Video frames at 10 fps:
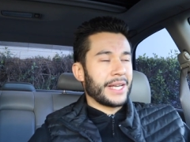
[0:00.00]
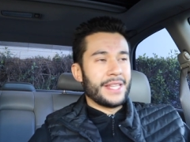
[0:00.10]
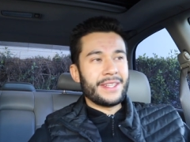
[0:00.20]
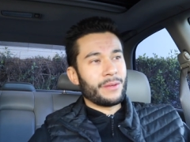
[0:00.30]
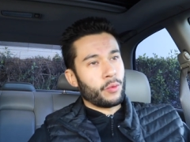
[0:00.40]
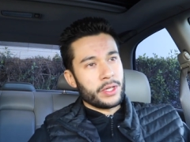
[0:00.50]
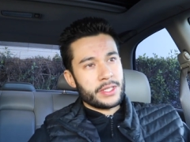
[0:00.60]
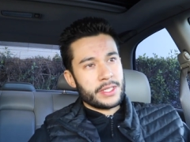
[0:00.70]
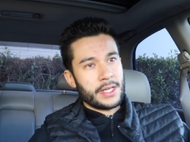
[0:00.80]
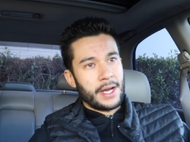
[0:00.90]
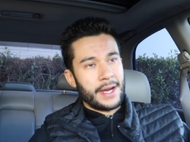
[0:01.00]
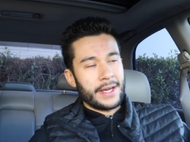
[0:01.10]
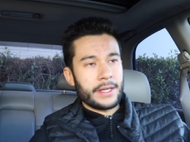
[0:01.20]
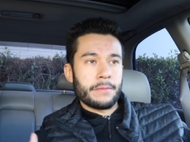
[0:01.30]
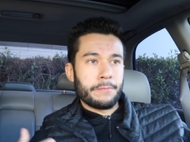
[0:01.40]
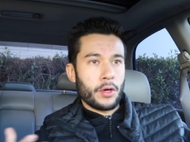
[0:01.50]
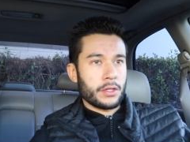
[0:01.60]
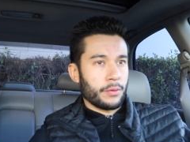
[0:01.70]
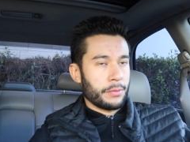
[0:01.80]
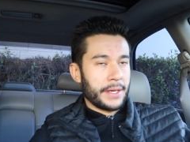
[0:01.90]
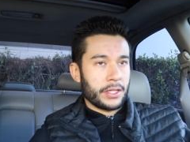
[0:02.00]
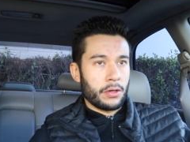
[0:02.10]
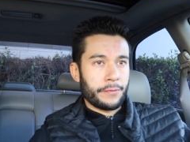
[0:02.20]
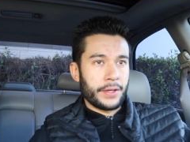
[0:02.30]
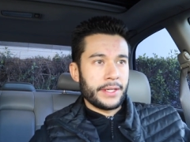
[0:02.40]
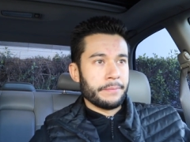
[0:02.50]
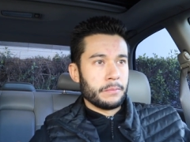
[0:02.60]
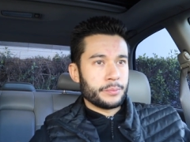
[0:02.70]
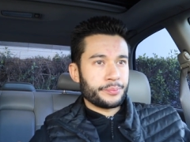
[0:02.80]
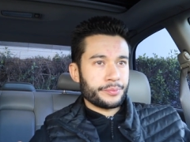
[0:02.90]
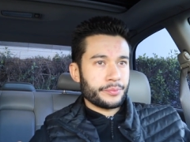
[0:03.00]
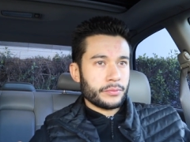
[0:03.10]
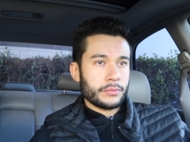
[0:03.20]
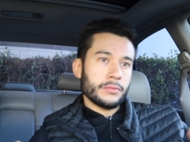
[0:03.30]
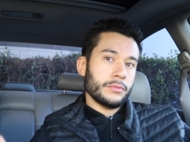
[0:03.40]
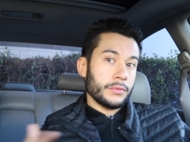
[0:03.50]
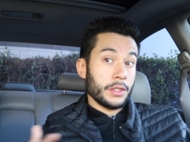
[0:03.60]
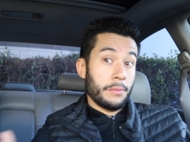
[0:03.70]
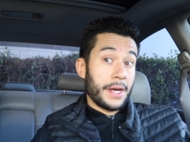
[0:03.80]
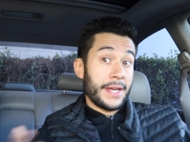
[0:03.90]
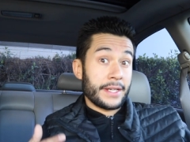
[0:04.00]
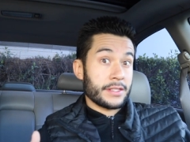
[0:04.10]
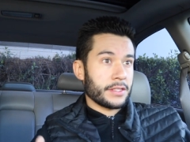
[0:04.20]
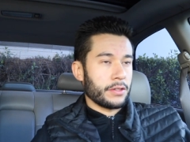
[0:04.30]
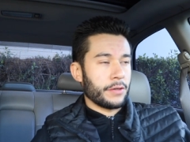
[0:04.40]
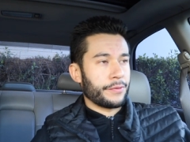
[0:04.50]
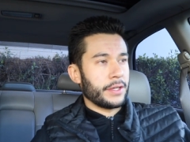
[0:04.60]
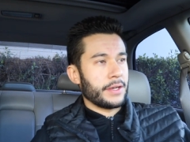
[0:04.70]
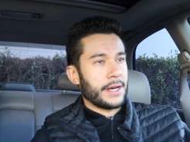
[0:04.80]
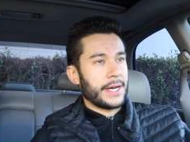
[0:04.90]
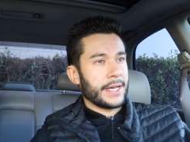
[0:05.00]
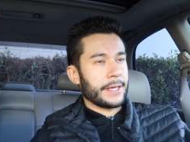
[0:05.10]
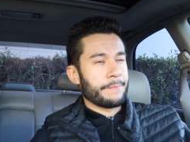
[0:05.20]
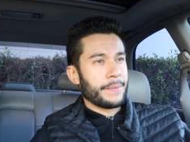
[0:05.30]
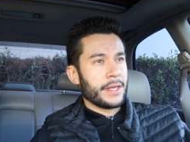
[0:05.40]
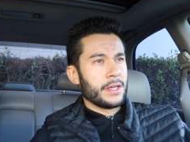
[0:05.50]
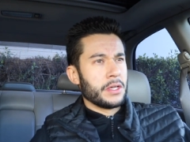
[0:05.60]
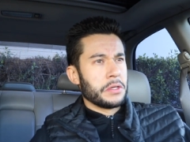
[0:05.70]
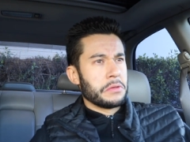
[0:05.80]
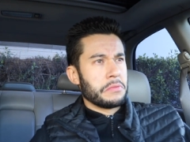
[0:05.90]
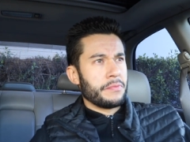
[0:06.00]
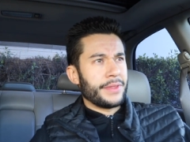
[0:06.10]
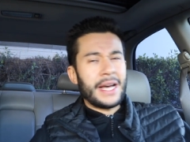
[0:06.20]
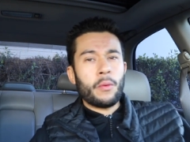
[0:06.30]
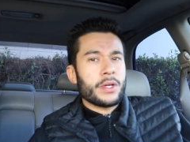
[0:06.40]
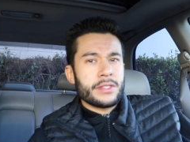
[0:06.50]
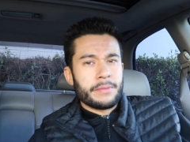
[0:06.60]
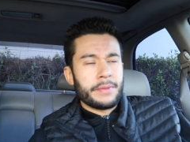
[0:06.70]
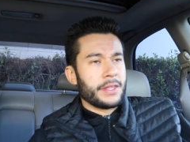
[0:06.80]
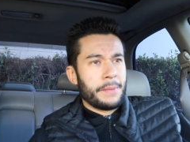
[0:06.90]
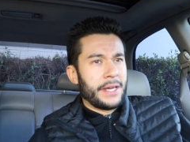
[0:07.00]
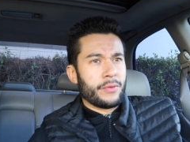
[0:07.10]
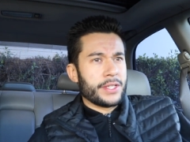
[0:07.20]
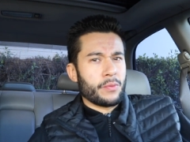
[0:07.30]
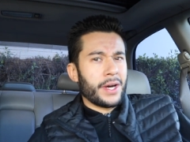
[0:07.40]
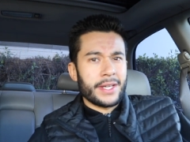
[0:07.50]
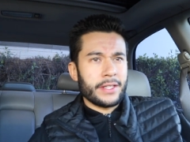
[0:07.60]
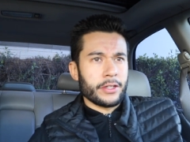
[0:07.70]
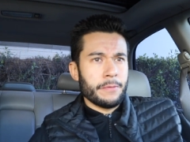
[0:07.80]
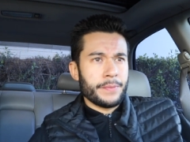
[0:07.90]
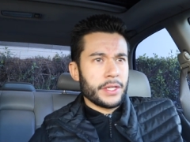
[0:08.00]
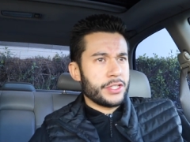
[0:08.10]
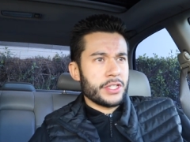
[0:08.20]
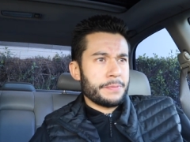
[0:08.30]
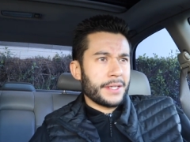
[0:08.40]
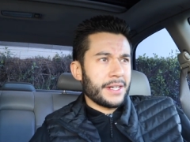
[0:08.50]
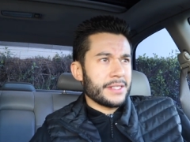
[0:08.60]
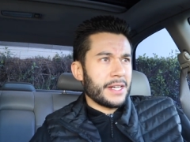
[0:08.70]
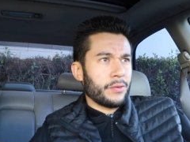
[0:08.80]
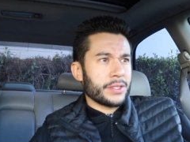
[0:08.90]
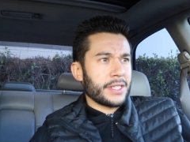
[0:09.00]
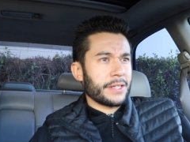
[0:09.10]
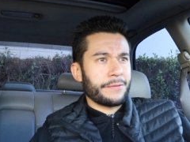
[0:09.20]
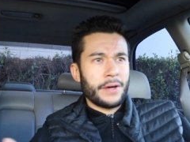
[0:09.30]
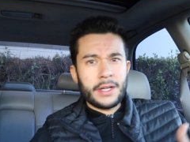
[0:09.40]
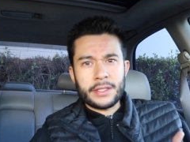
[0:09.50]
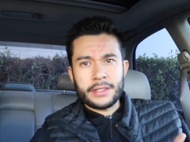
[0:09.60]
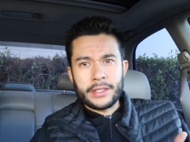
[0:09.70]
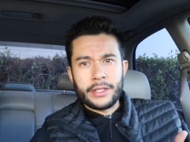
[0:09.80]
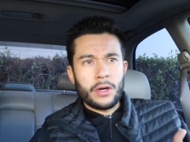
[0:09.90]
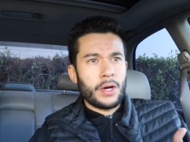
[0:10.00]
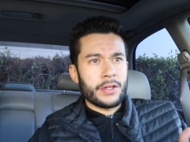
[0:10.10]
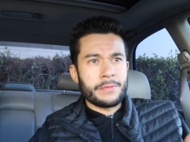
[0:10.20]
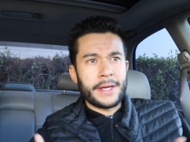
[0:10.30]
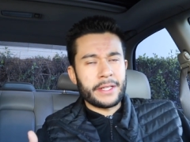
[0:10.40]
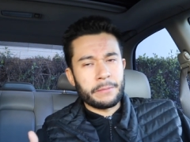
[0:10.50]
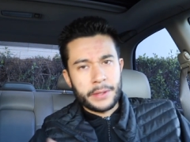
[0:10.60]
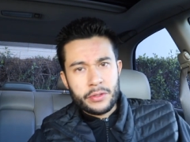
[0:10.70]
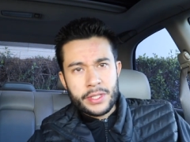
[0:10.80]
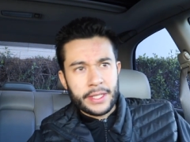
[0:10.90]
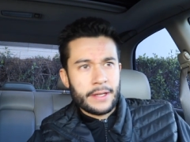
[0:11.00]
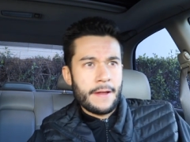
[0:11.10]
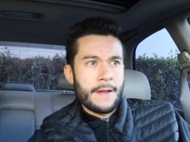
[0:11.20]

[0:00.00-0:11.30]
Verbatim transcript: And then once I broke up with my girlfriend, my ex girlfriend, I. That wasn't the main reason why either. It's just because I was like, fuck, you know, I was making music.